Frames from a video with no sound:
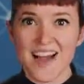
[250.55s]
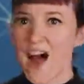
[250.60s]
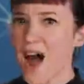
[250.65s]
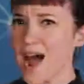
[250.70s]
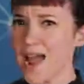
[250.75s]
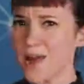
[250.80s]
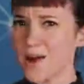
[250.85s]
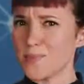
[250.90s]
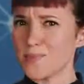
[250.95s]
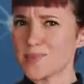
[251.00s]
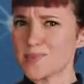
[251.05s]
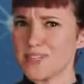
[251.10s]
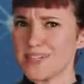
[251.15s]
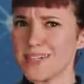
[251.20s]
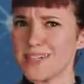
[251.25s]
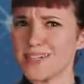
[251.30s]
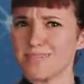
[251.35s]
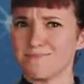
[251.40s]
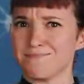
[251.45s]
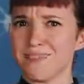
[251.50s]
I almost
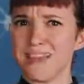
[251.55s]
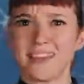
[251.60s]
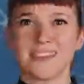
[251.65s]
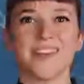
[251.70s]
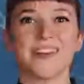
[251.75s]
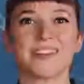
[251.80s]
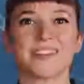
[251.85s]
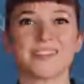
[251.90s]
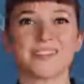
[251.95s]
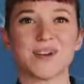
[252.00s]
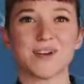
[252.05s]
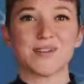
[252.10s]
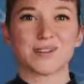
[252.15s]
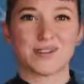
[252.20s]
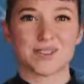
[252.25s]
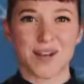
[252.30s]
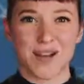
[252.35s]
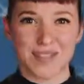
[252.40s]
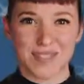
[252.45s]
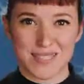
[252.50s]
didn't. Let us know
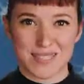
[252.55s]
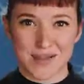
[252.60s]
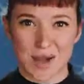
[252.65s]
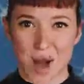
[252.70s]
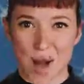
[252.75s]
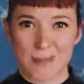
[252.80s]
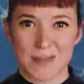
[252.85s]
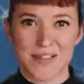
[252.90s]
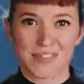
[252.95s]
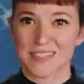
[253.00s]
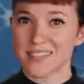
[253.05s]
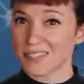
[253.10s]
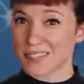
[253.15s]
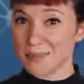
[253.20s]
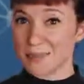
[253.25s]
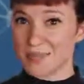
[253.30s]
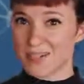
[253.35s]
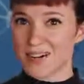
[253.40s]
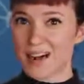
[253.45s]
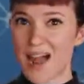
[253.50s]
your thoughts in the comments,
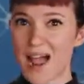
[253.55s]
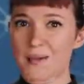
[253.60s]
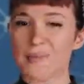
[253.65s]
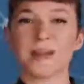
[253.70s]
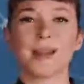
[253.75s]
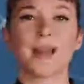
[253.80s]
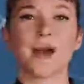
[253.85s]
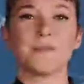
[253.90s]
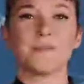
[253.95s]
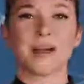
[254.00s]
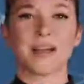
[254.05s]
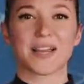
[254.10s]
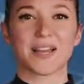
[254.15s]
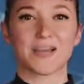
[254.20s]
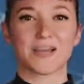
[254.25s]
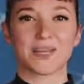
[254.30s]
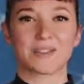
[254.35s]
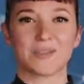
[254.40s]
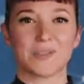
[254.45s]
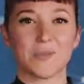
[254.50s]
subscribe, and come back
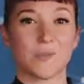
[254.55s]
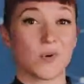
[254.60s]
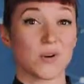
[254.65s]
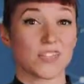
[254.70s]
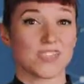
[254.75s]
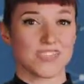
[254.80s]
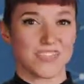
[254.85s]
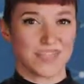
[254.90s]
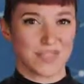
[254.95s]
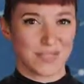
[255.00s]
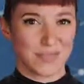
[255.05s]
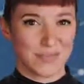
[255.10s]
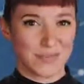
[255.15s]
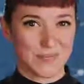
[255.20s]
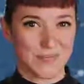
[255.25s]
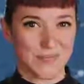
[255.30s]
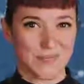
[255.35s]
here for more Seeker.